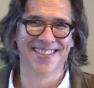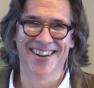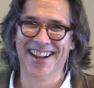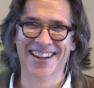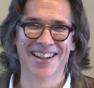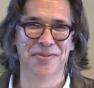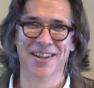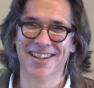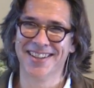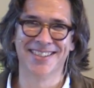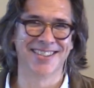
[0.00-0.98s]
right? If
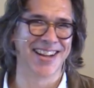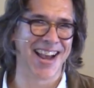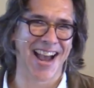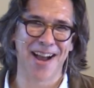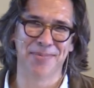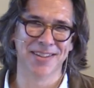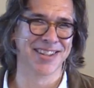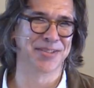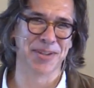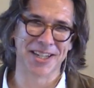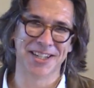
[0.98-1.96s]
anything's going to happen
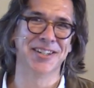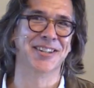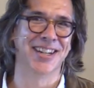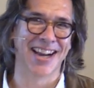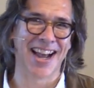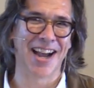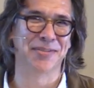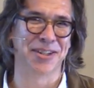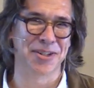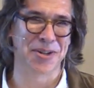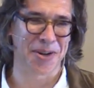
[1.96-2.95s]
this week, you're going to have
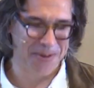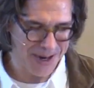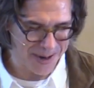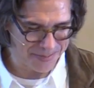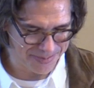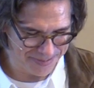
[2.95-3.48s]
to show up.